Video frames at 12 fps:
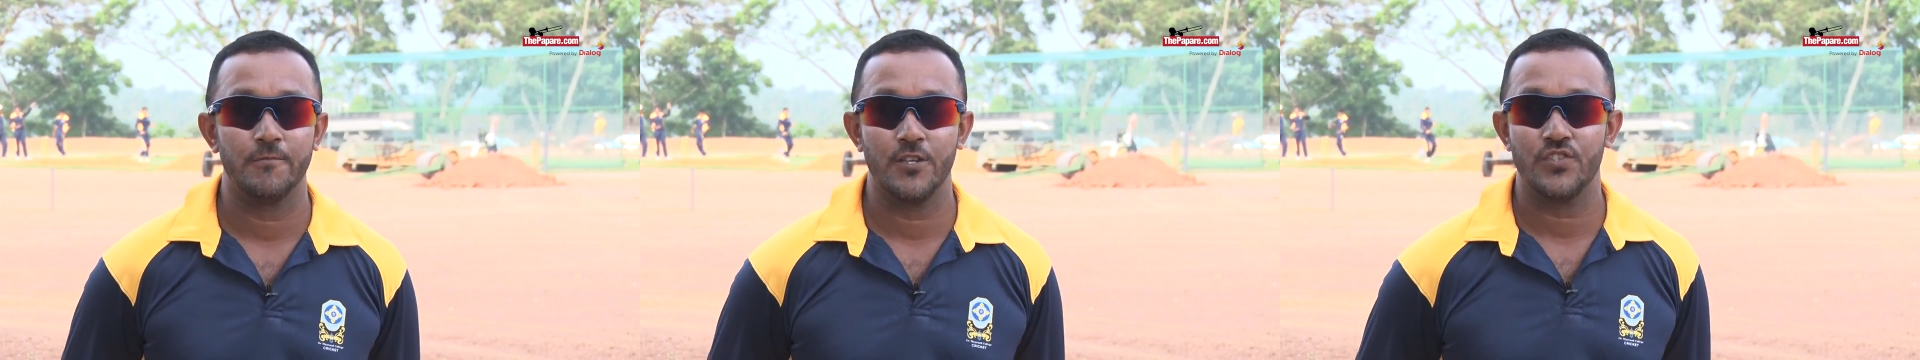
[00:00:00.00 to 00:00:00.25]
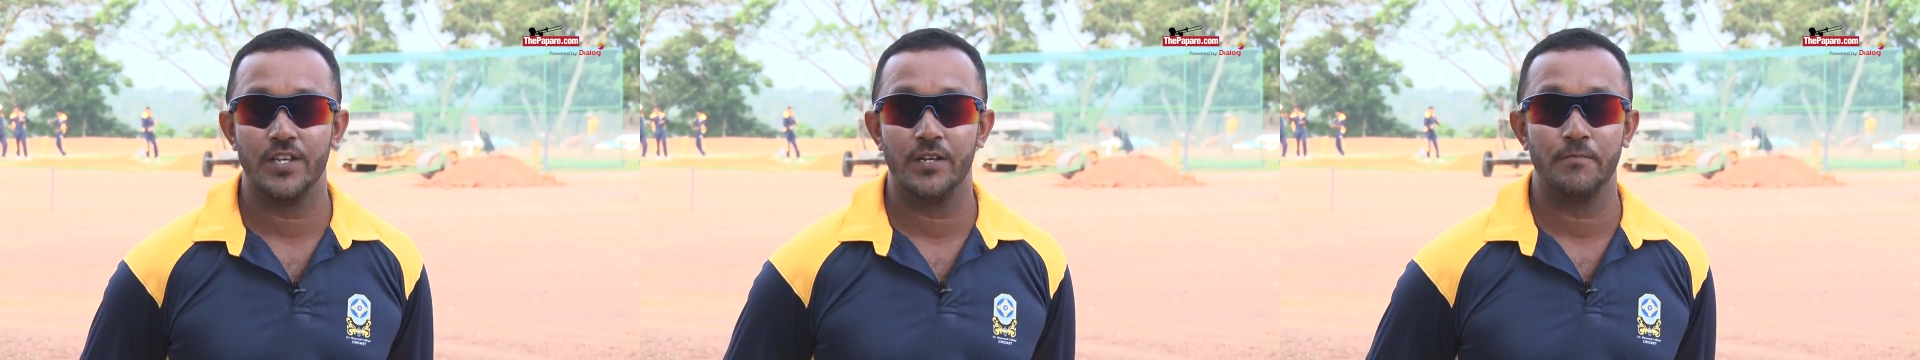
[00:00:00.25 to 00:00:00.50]

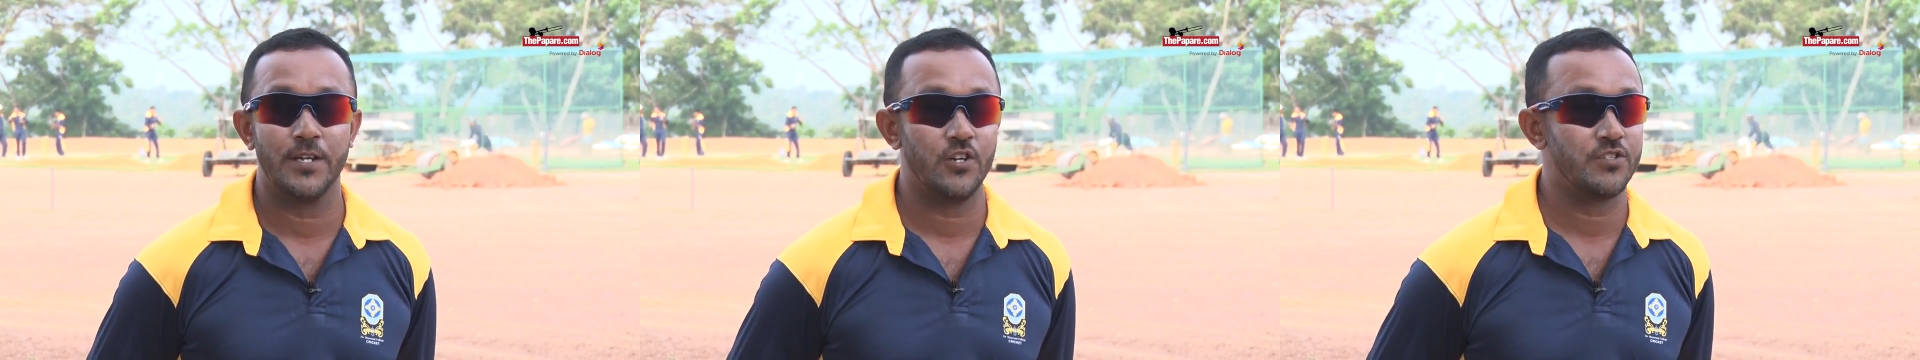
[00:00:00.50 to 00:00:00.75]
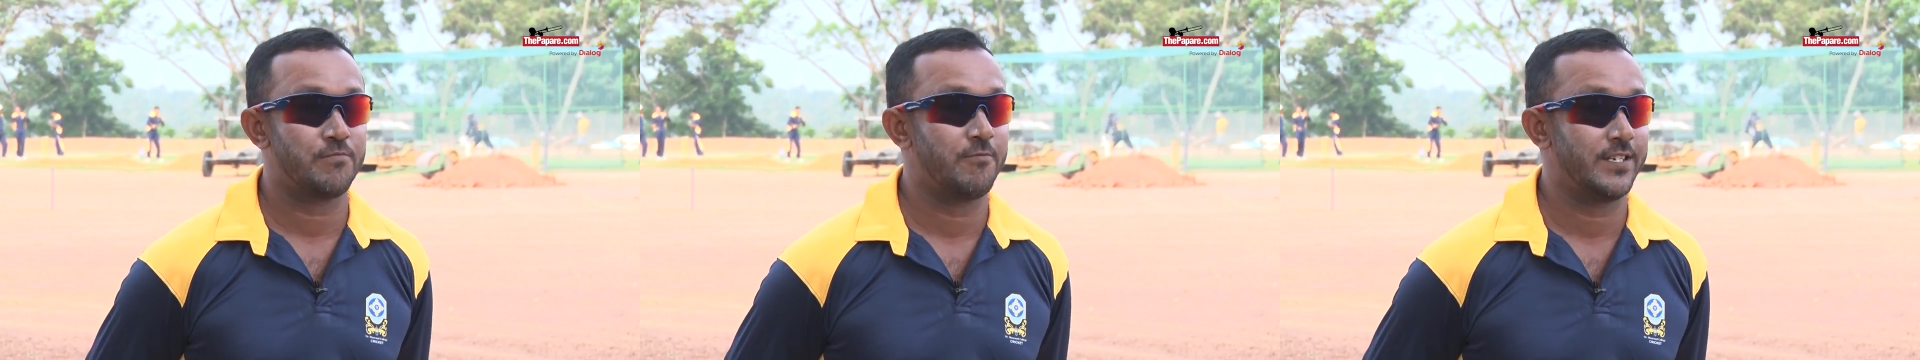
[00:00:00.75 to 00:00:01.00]
this year
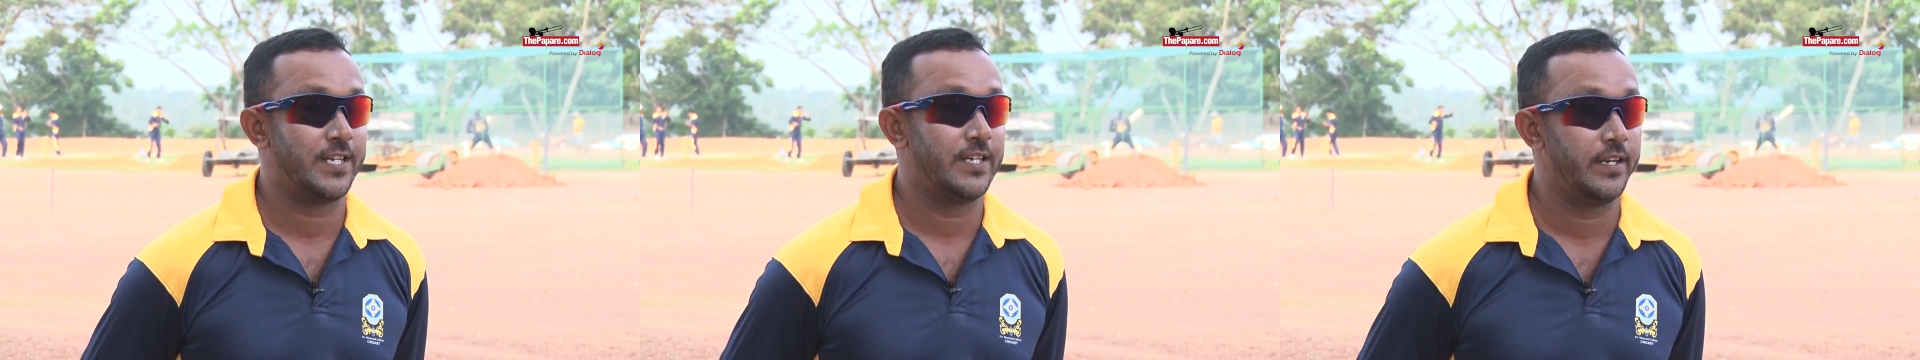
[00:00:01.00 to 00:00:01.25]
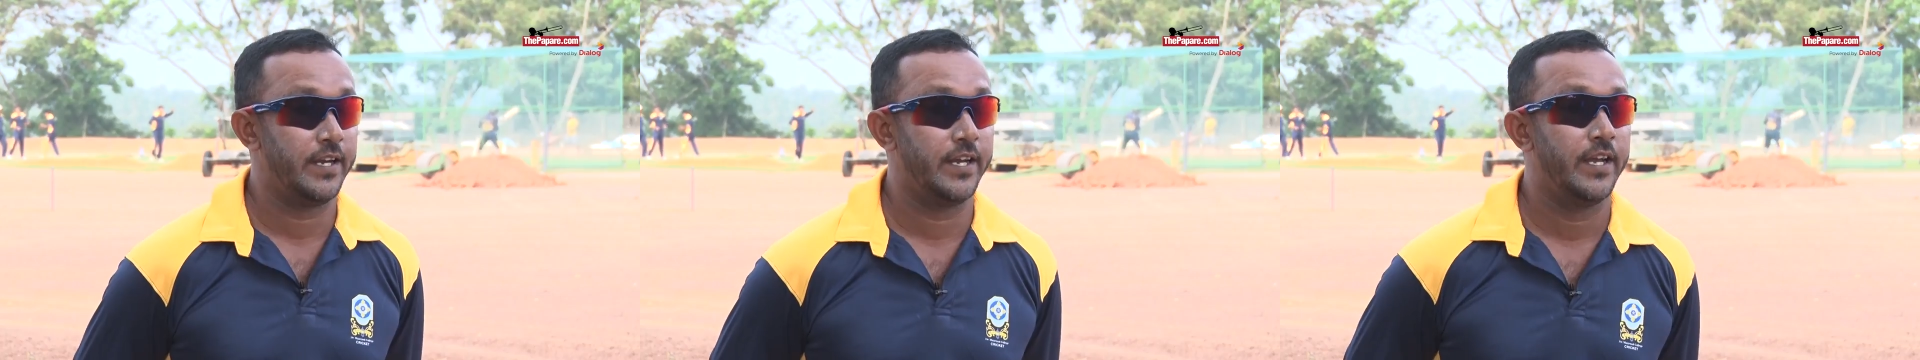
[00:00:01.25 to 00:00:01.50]
because
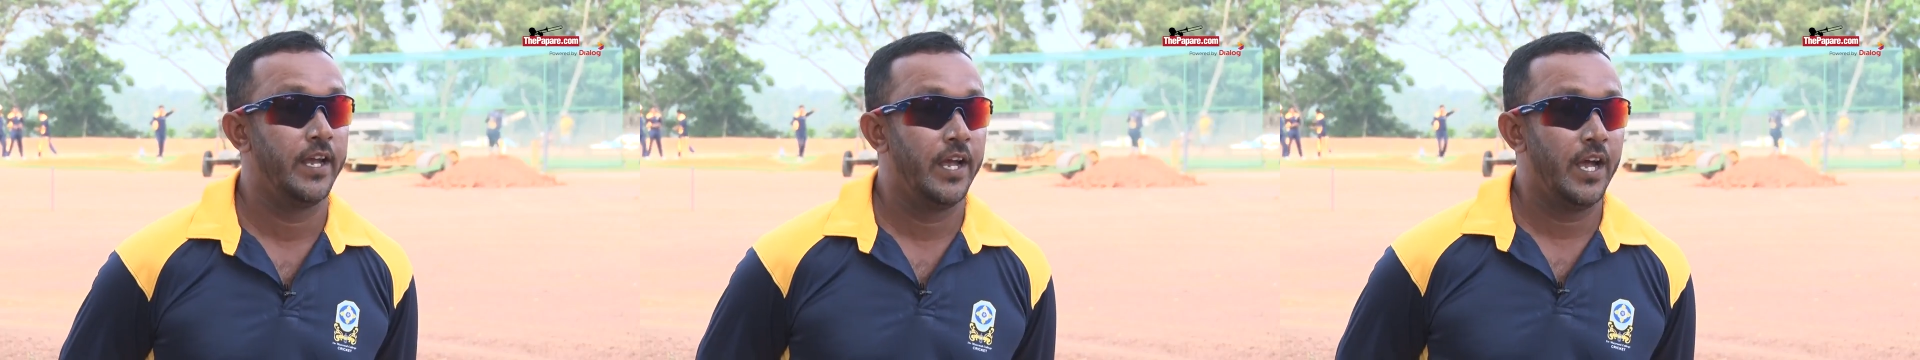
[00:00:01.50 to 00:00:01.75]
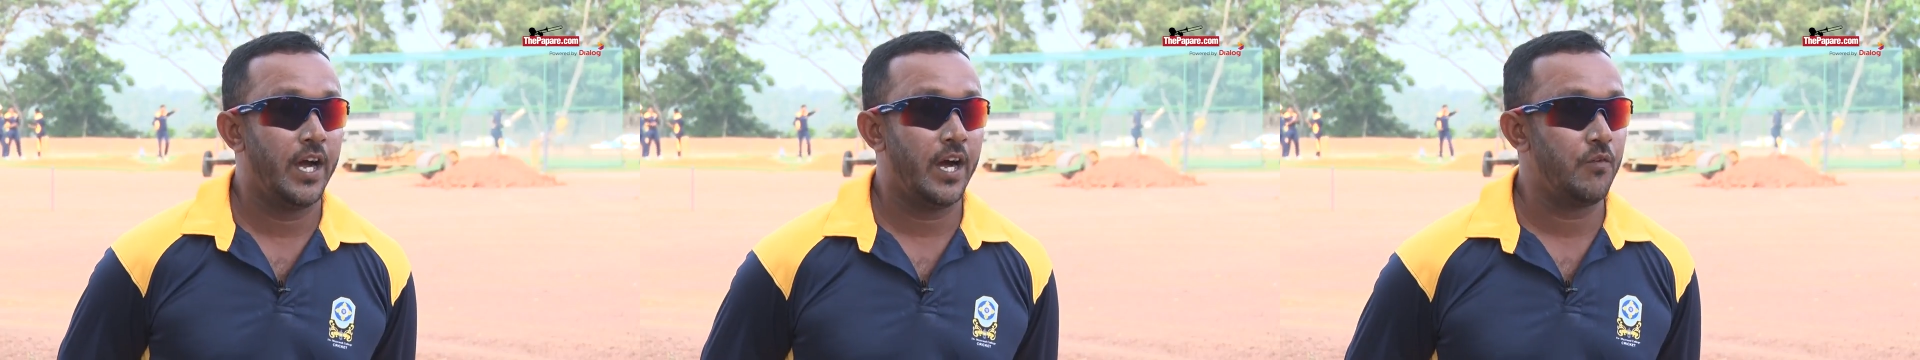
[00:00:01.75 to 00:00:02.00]
particularly
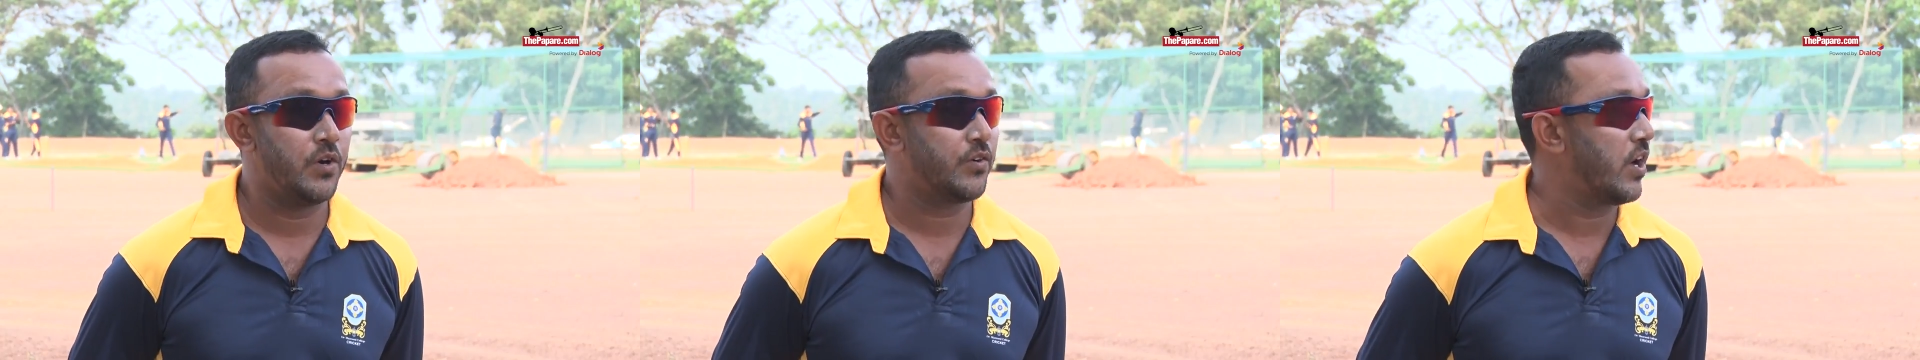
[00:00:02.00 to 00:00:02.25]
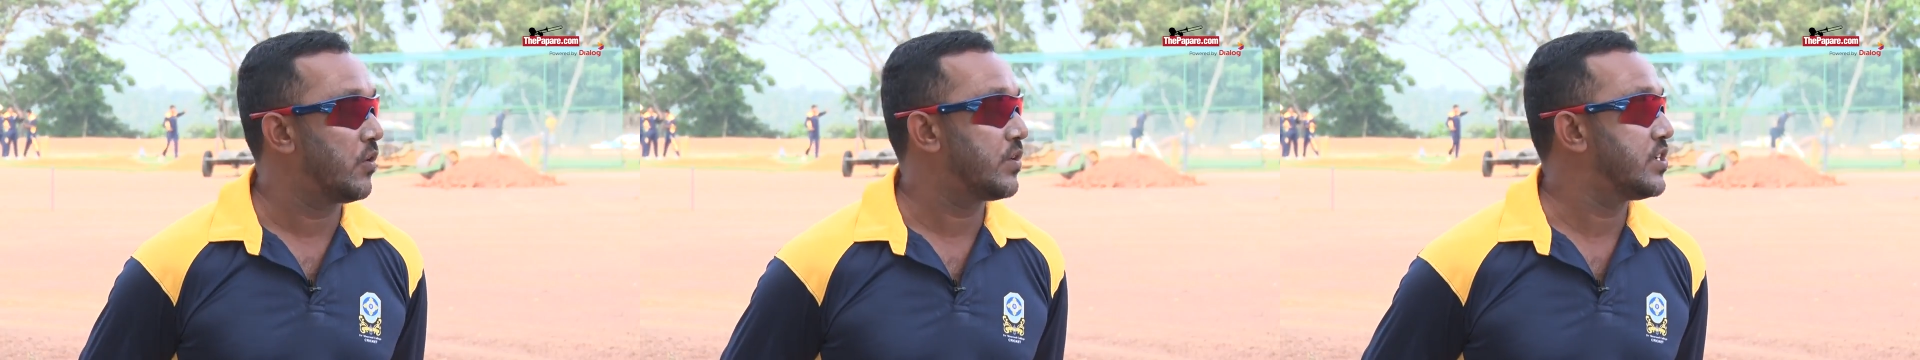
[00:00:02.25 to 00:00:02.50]
our
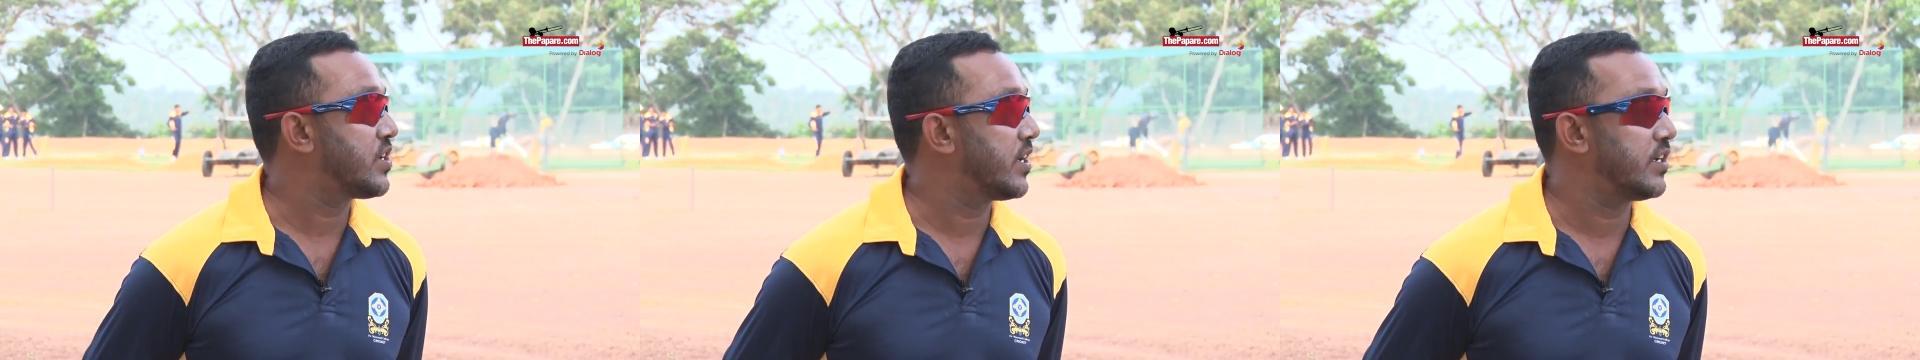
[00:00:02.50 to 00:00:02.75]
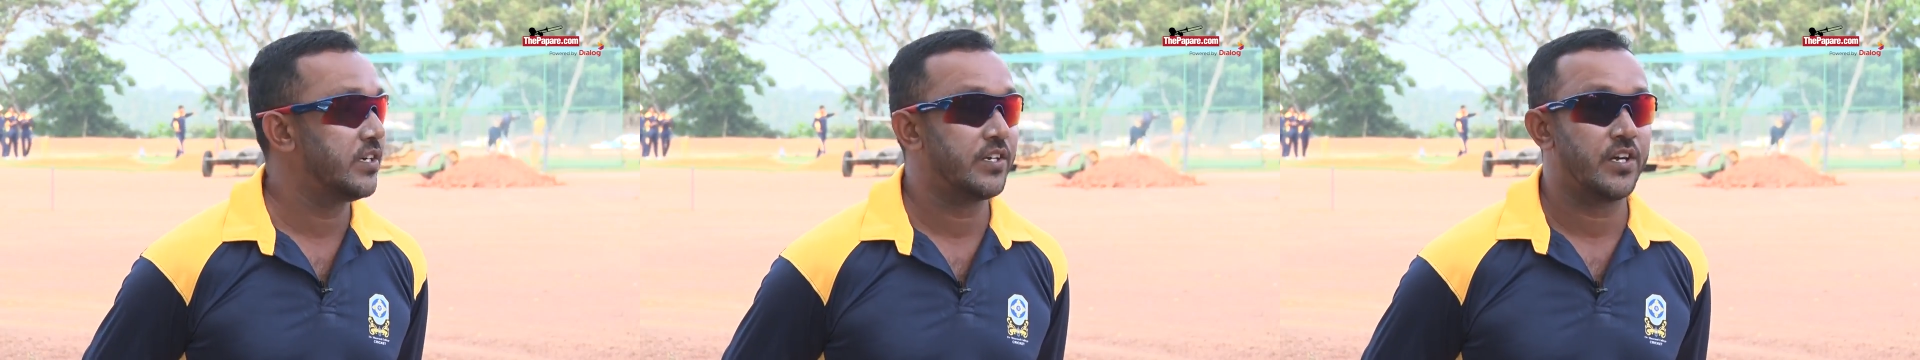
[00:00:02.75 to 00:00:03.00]
ground is
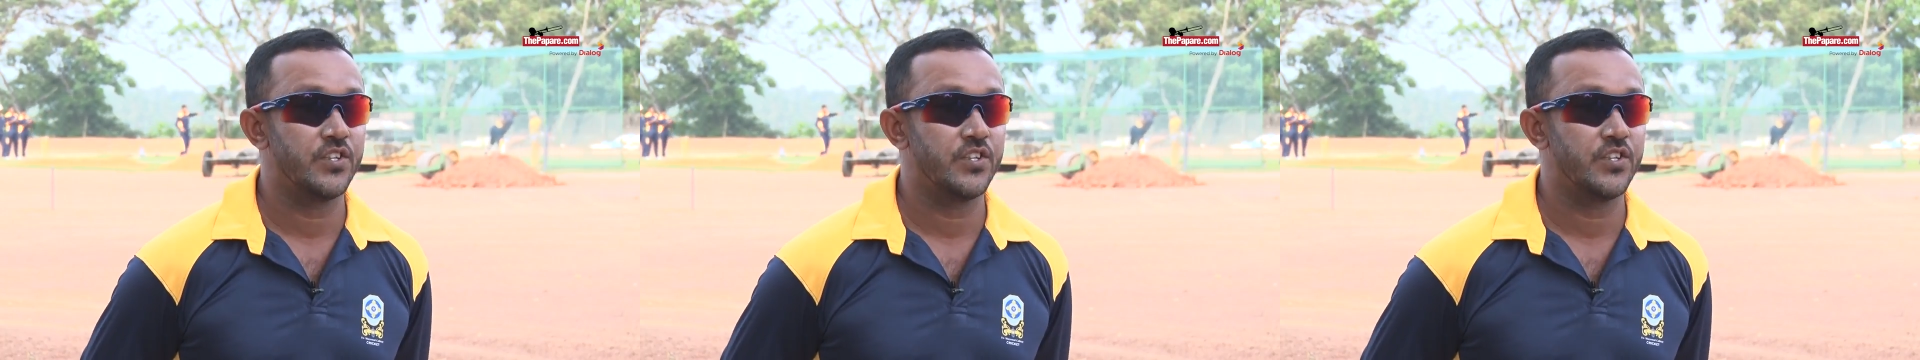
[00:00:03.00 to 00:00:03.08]
under